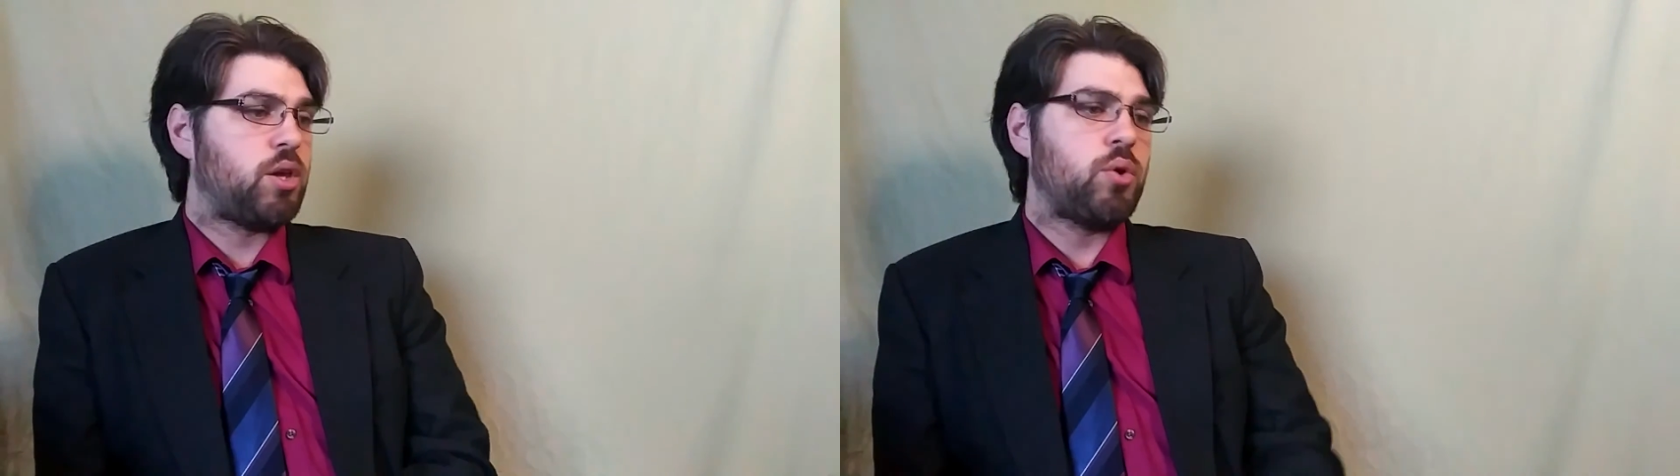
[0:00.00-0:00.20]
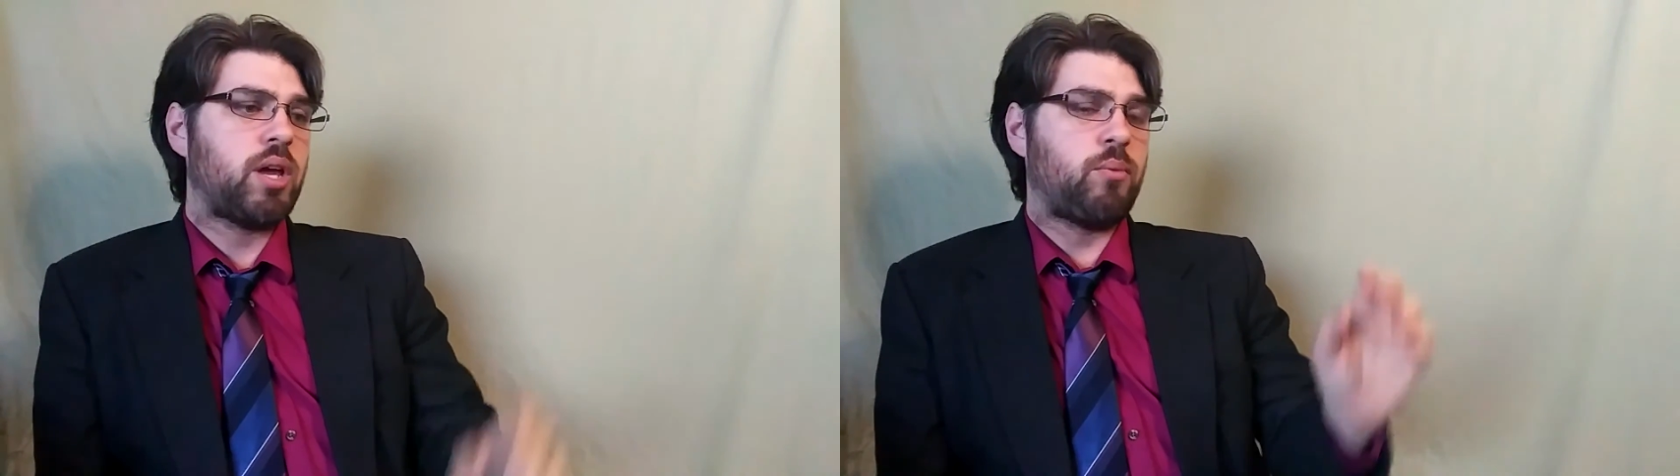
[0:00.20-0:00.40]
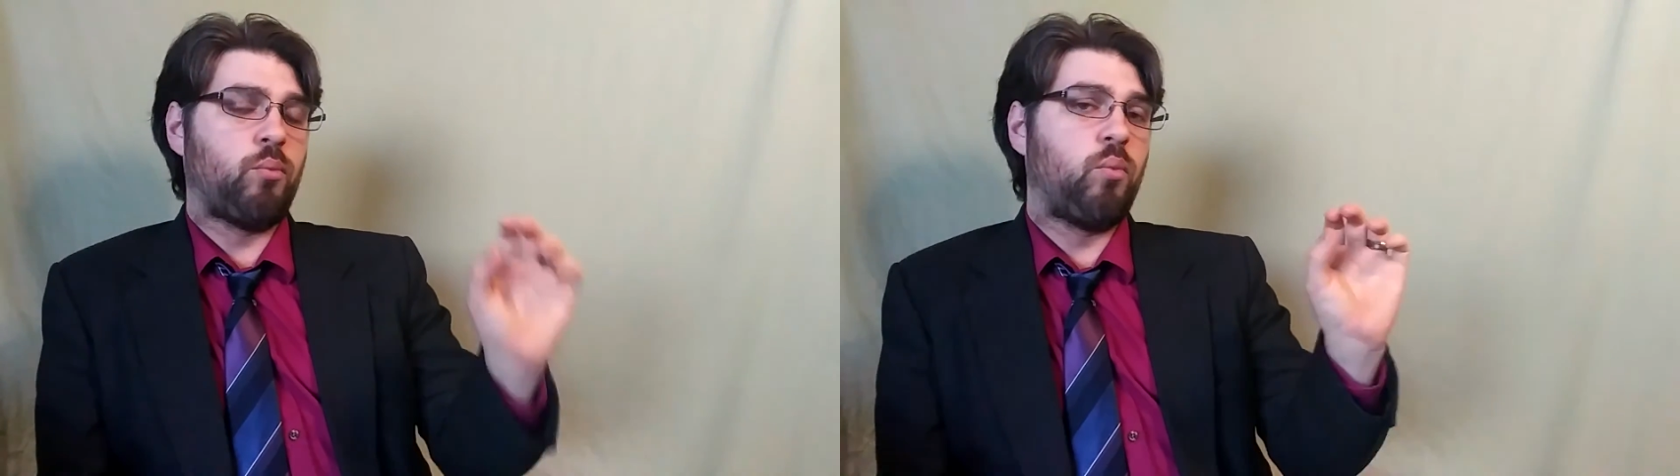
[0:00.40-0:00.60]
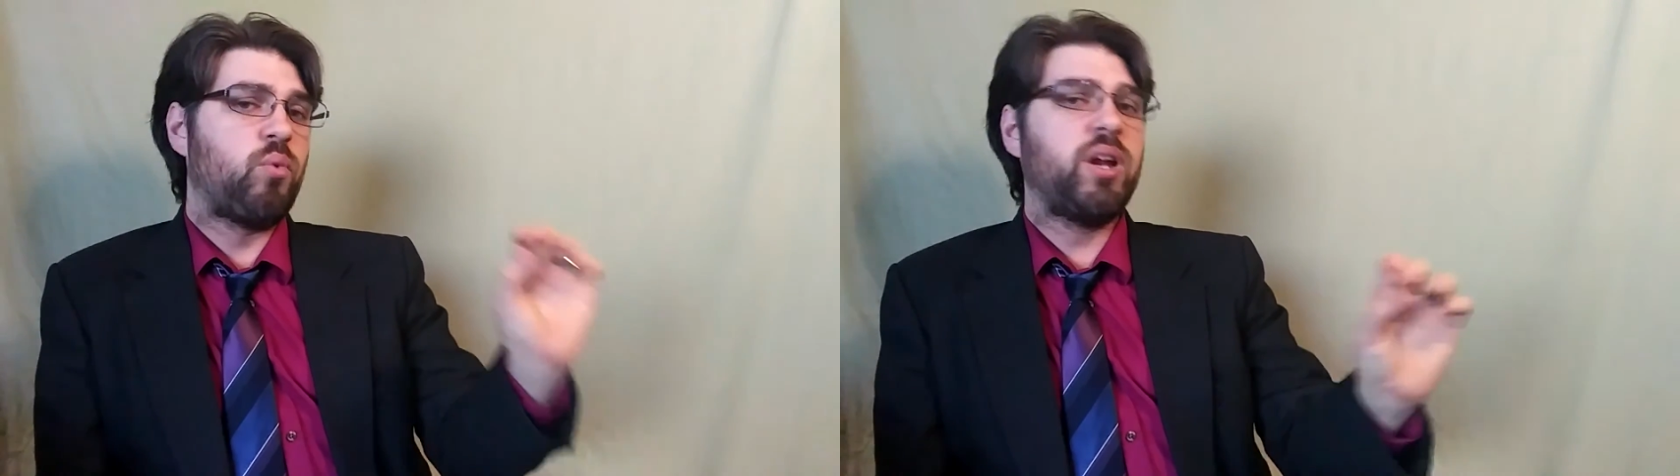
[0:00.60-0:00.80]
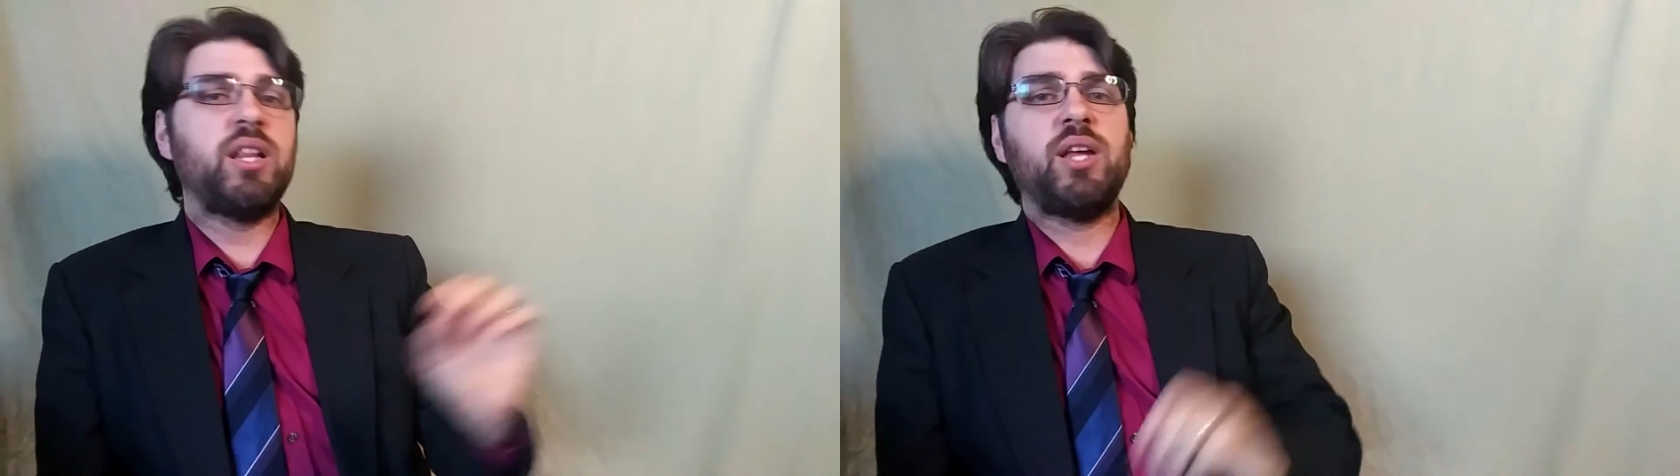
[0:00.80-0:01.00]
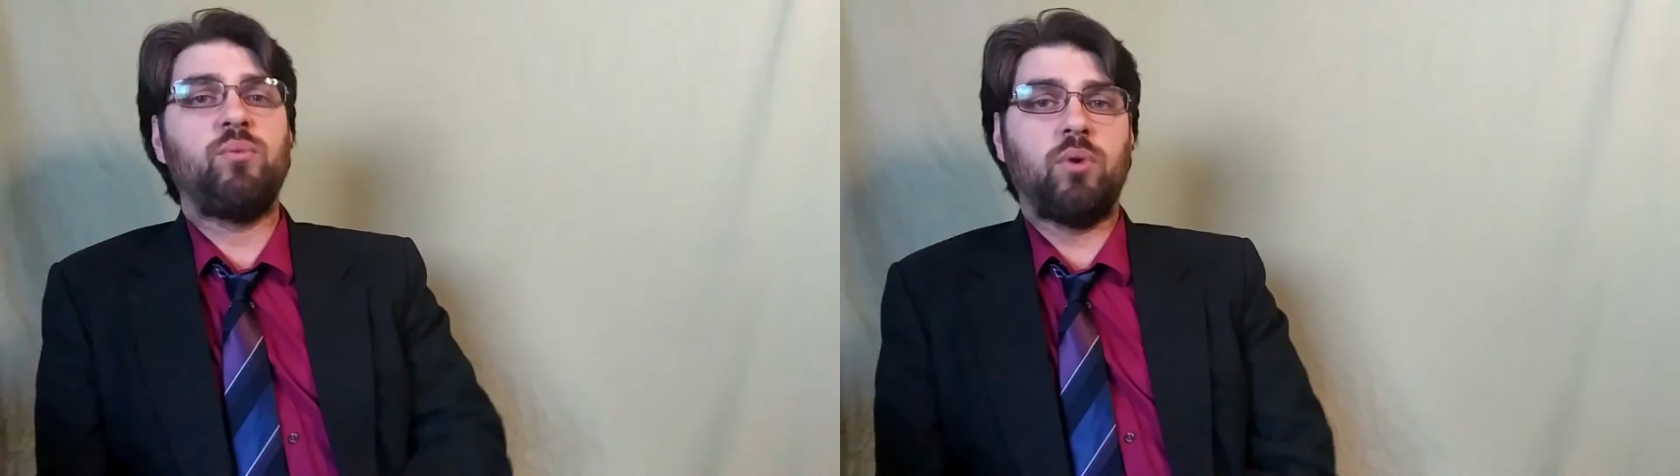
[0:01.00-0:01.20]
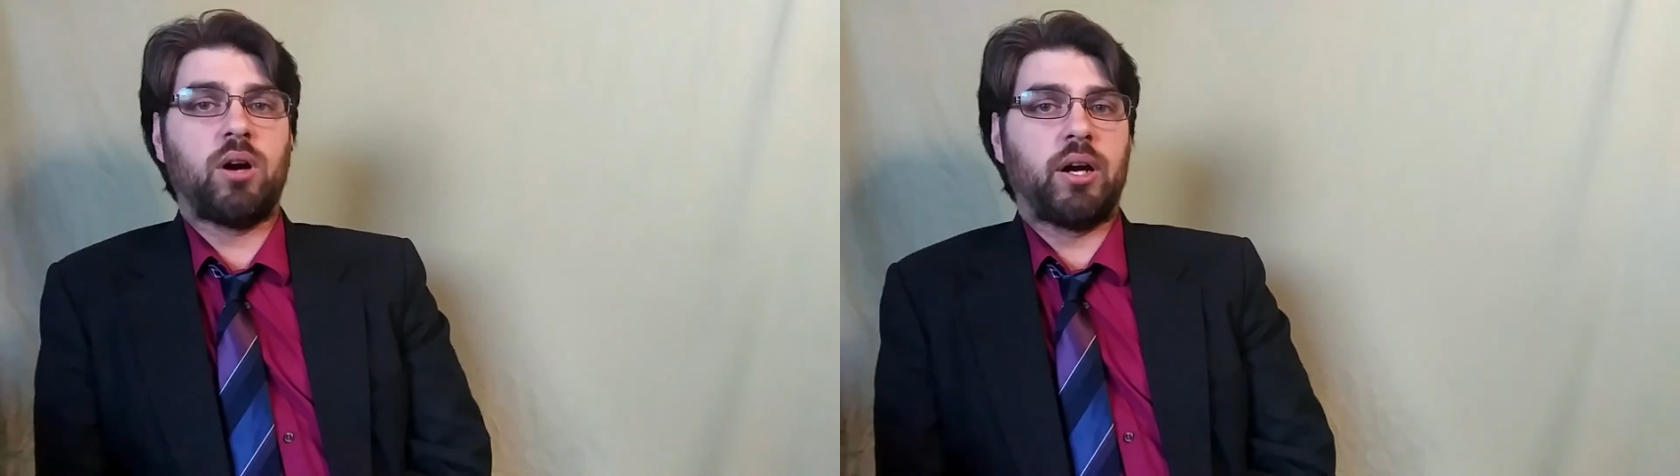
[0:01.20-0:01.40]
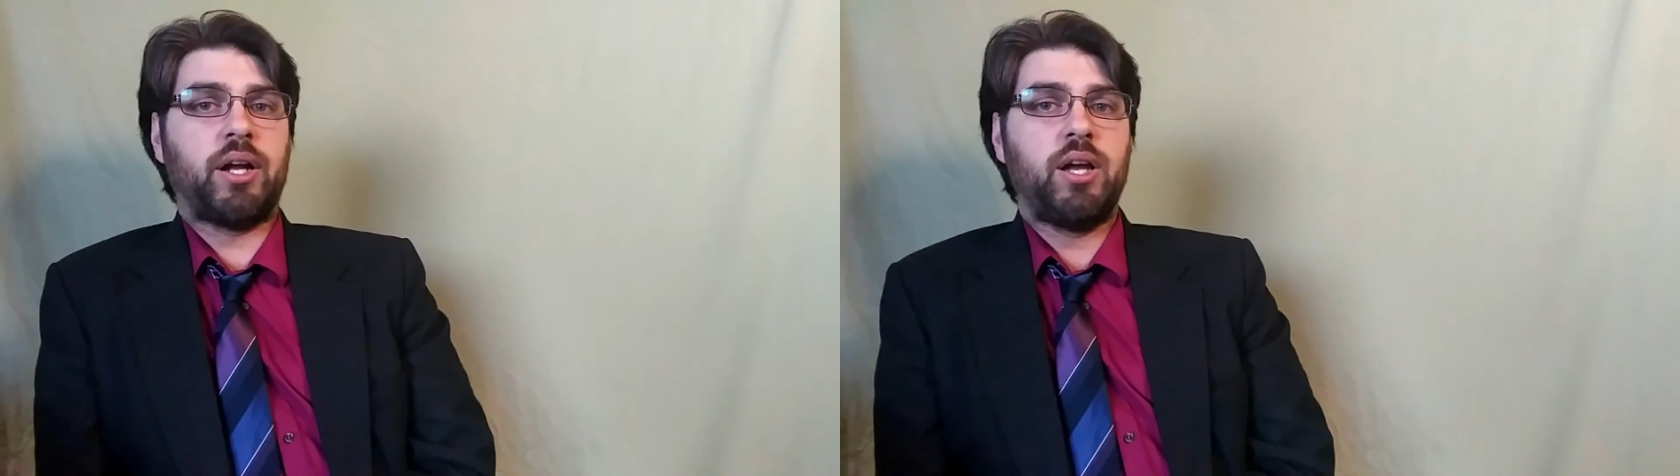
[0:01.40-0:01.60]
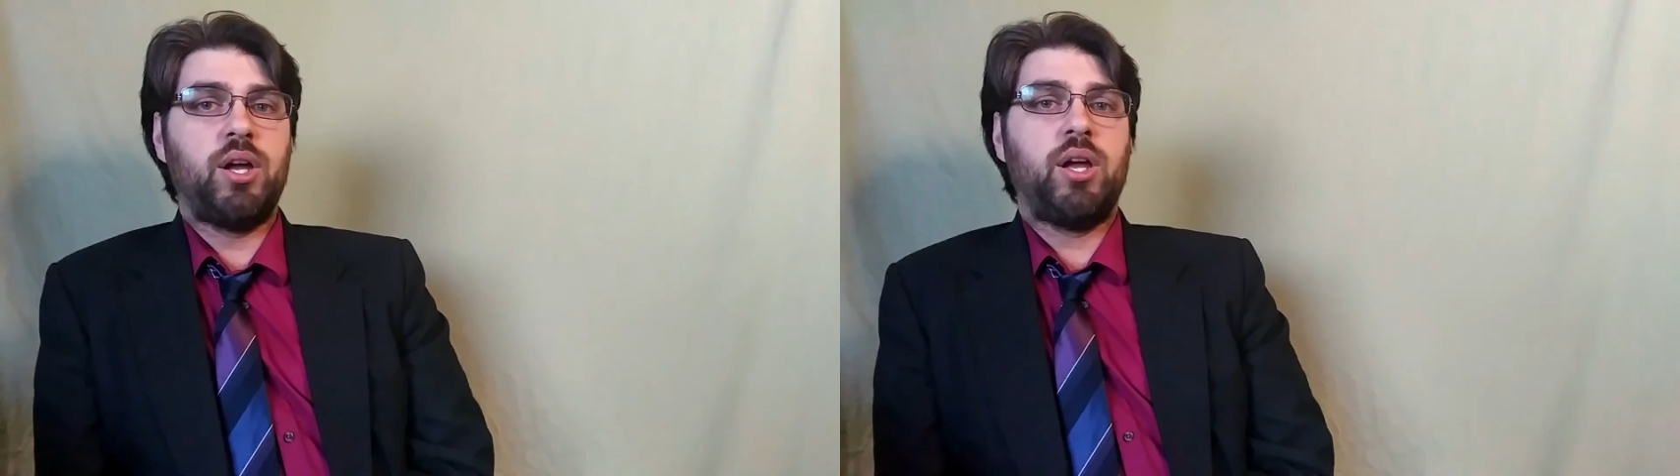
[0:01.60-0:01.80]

you can really work